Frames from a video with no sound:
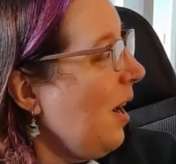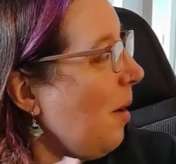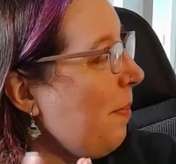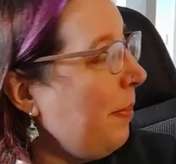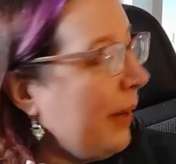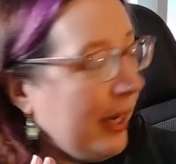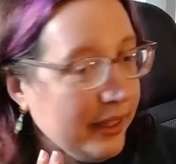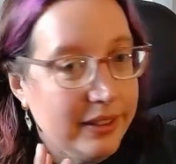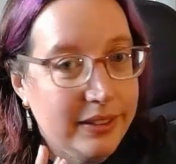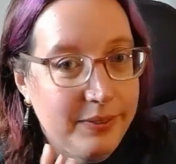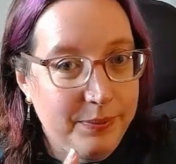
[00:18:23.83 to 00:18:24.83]
But
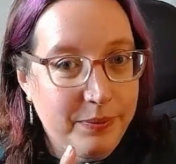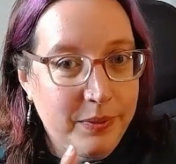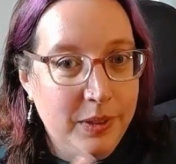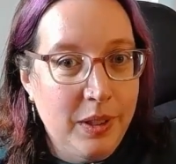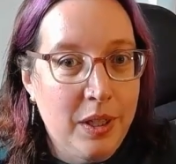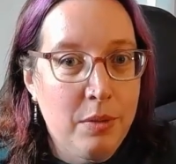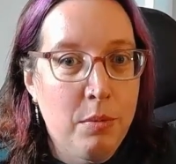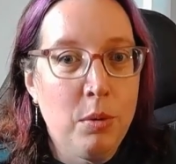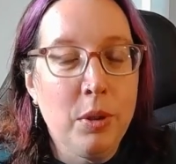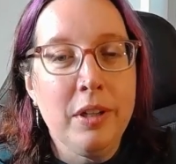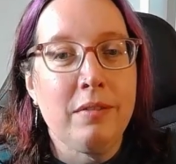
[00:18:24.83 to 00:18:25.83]
we're
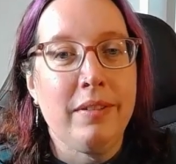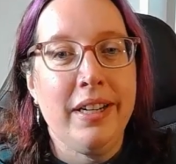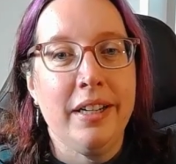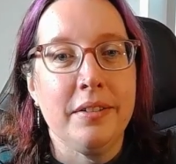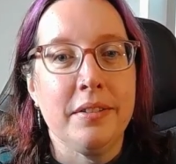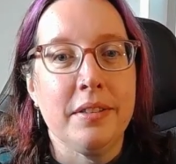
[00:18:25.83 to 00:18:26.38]
looking around